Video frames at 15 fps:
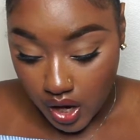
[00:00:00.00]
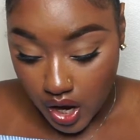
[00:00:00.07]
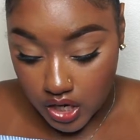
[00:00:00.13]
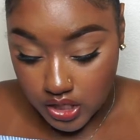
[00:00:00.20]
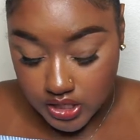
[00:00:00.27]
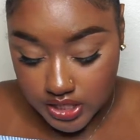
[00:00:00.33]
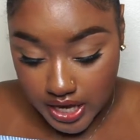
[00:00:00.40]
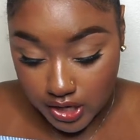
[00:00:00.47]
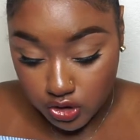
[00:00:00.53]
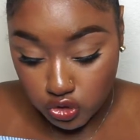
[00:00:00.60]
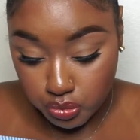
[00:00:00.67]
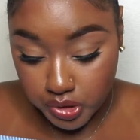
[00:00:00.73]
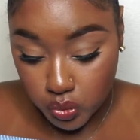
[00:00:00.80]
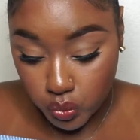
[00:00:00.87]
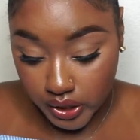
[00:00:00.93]
Untangle
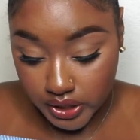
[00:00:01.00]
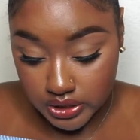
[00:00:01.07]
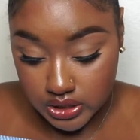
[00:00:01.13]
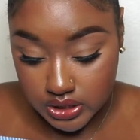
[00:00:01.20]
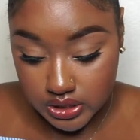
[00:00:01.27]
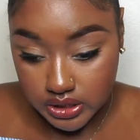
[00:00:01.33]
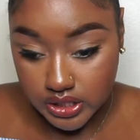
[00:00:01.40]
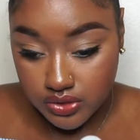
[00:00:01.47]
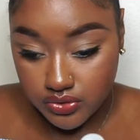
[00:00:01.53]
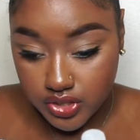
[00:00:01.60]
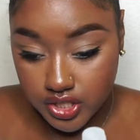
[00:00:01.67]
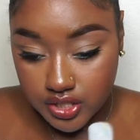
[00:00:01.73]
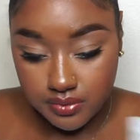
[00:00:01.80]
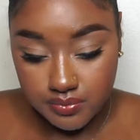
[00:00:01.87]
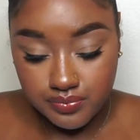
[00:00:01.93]
Me Weightless
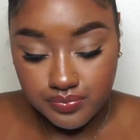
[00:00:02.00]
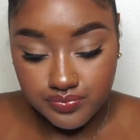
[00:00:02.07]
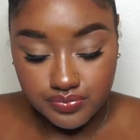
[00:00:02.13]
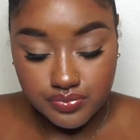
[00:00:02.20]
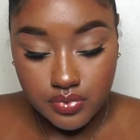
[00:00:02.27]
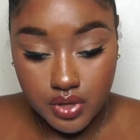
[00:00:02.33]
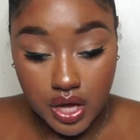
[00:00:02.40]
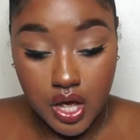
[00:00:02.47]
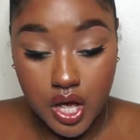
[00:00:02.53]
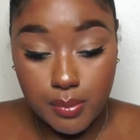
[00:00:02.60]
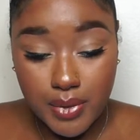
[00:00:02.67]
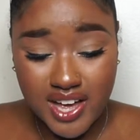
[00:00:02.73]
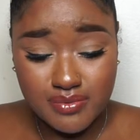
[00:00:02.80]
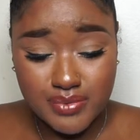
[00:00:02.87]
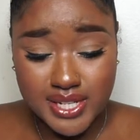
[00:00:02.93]
Leave-In. Um,
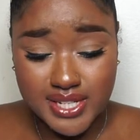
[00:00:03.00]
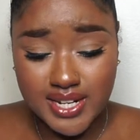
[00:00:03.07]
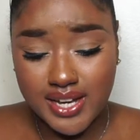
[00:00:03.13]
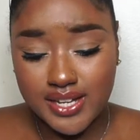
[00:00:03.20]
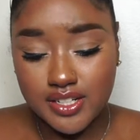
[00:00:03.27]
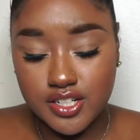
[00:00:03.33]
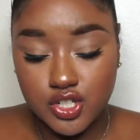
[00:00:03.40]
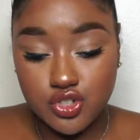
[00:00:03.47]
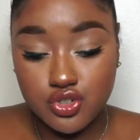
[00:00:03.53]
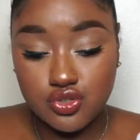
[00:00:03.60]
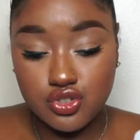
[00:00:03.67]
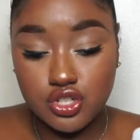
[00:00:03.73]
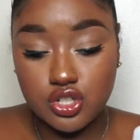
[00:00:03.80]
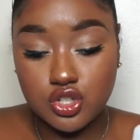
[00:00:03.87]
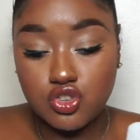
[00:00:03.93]
I've been dying to,
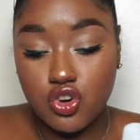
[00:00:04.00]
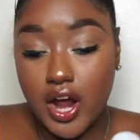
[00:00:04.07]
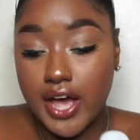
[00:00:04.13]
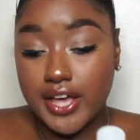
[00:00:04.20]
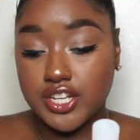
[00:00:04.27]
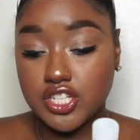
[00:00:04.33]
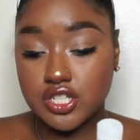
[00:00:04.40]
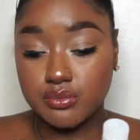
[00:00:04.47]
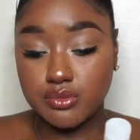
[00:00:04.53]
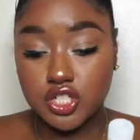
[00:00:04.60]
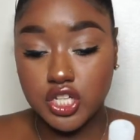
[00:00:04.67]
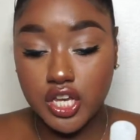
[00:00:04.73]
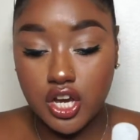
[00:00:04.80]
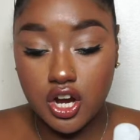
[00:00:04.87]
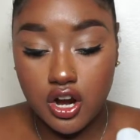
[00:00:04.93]
to try some
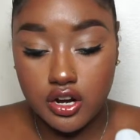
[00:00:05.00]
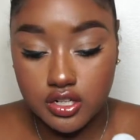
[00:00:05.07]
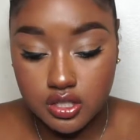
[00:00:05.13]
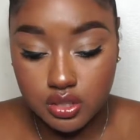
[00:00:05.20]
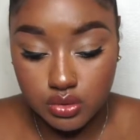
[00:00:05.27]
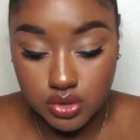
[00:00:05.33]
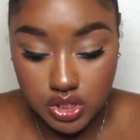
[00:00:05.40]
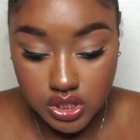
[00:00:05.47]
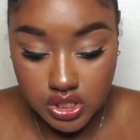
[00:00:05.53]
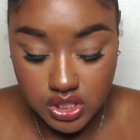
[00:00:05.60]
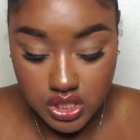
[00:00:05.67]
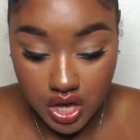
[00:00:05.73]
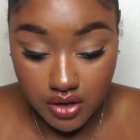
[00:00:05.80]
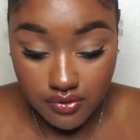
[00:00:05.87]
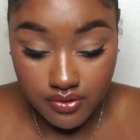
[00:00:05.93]
Jane Carter Solution
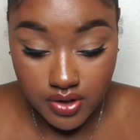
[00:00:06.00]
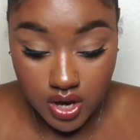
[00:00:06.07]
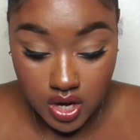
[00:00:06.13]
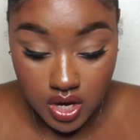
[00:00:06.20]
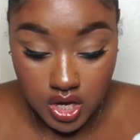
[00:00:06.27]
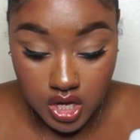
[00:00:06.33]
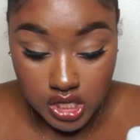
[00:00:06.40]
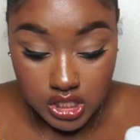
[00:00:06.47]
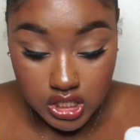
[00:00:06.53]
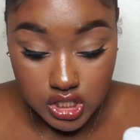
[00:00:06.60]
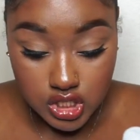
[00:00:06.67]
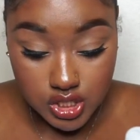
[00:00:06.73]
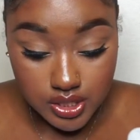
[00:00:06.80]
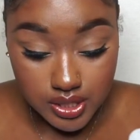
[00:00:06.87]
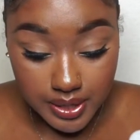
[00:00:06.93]
stuff.
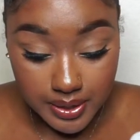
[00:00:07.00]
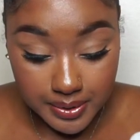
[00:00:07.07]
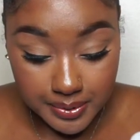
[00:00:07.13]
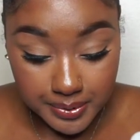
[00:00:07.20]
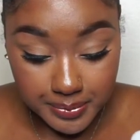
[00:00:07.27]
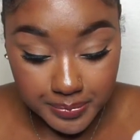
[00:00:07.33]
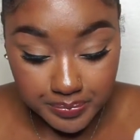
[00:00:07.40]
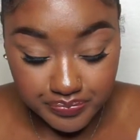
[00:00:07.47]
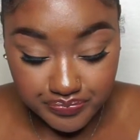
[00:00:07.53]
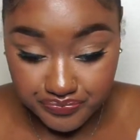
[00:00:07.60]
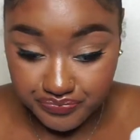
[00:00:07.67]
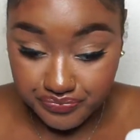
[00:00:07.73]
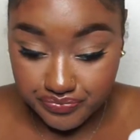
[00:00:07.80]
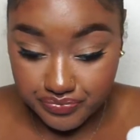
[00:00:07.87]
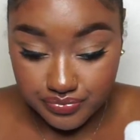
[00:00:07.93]
So
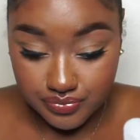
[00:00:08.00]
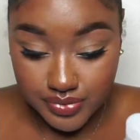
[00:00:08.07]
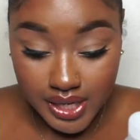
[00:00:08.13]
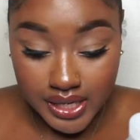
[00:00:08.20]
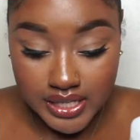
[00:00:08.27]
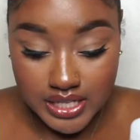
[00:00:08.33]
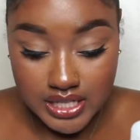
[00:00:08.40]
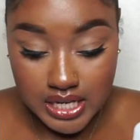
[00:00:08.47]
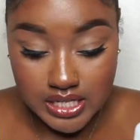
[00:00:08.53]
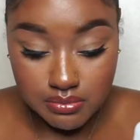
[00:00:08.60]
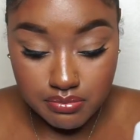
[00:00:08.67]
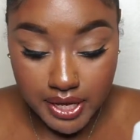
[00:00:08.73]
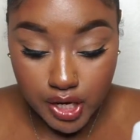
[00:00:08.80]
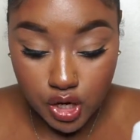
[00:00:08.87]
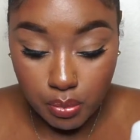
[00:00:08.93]
this has
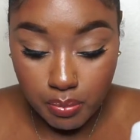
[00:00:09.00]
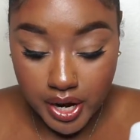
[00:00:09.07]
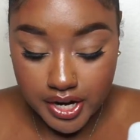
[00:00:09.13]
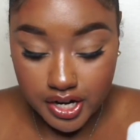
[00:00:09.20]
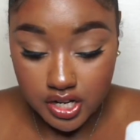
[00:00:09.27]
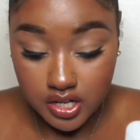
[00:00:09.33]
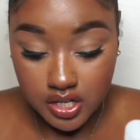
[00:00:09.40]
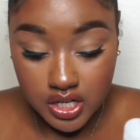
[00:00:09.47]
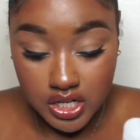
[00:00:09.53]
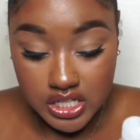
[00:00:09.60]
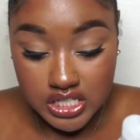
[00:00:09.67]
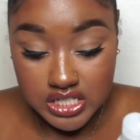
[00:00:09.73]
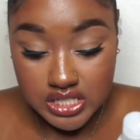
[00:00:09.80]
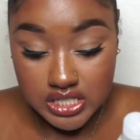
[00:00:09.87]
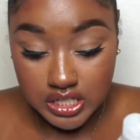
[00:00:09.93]
mango butter,
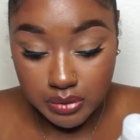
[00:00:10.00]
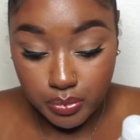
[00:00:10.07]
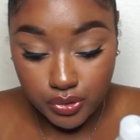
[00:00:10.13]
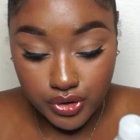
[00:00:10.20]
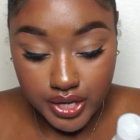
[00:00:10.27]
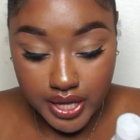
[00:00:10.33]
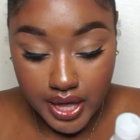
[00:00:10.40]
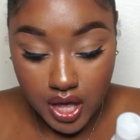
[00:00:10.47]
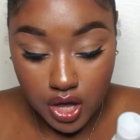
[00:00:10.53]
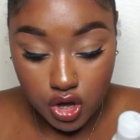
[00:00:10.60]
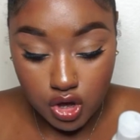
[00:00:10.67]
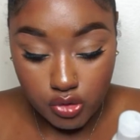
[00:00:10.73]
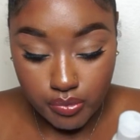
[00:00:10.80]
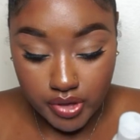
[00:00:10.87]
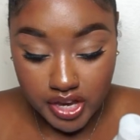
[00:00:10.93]
slippery
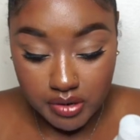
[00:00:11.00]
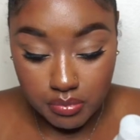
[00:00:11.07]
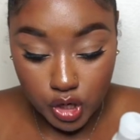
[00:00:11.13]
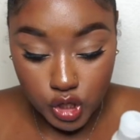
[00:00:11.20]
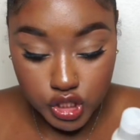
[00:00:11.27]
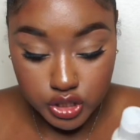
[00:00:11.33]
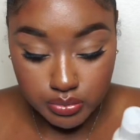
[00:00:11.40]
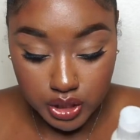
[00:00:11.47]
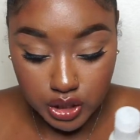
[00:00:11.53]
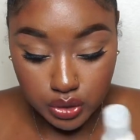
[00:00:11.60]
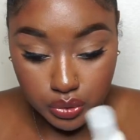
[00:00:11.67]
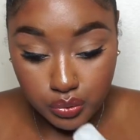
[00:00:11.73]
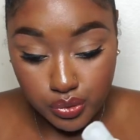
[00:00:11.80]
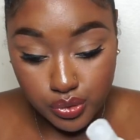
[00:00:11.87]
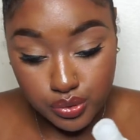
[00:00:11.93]
elm, and
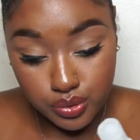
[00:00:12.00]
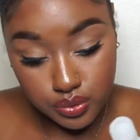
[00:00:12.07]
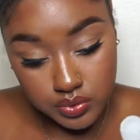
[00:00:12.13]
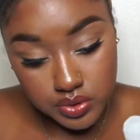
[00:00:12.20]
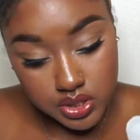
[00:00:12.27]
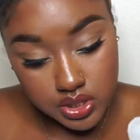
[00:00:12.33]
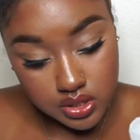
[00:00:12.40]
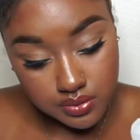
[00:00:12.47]
marshmallow root.